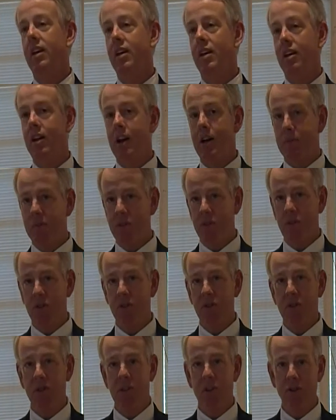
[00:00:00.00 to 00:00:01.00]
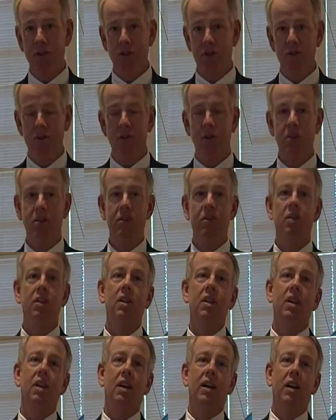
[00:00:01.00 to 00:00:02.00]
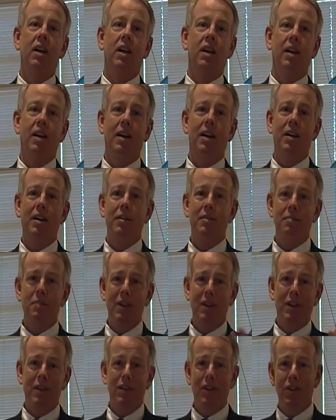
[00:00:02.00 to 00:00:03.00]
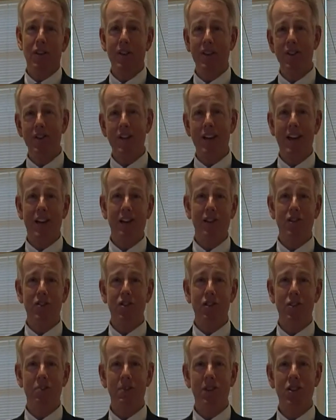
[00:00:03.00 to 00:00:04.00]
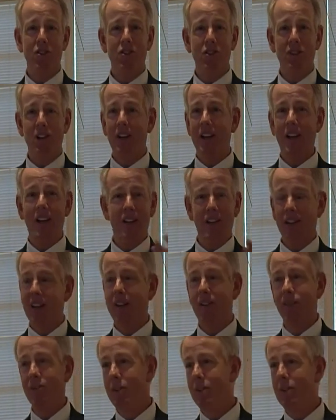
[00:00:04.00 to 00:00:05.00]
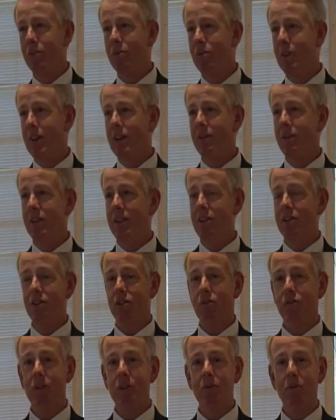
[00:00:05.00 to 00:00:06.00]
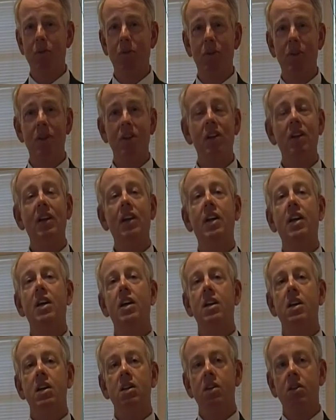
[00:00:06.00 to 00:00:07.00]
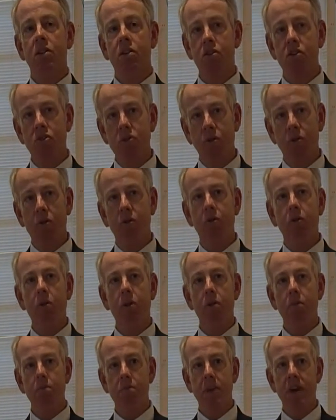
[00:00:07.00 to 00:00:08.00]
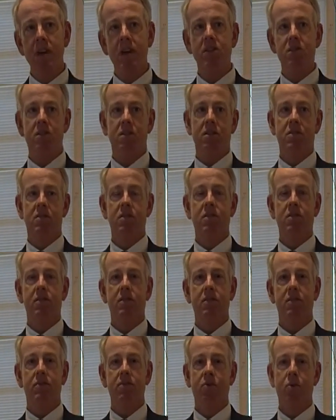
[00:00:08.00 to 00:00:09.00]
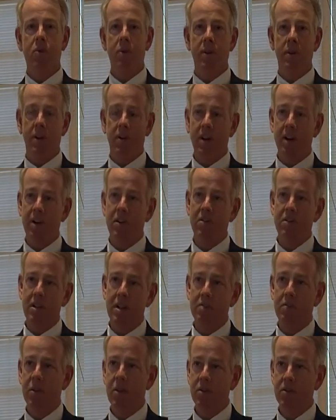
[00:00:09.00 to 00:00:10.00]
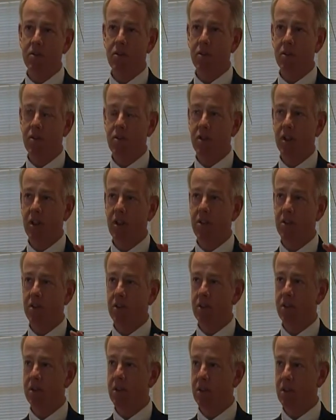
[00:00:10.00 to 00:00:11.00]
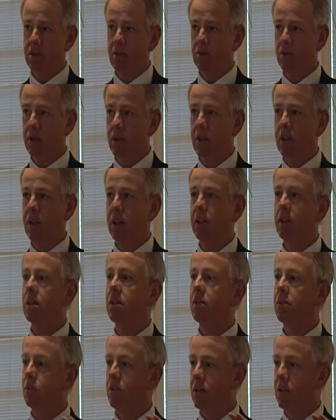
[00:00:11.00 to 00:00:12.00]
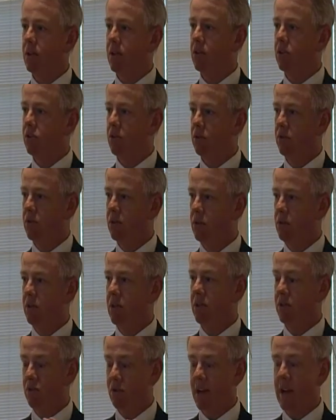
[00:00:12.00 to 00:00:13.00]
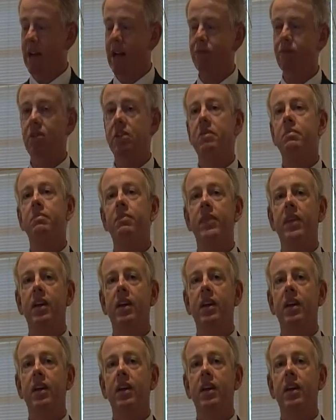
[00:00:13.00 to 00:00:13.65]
in opposition to Issue 2. Uh, many of the things Alice just mentioned, I don't think we have any disagreement with. The sole basis for the Ohio State Bar Association disagreeing with Issue 2 as drafted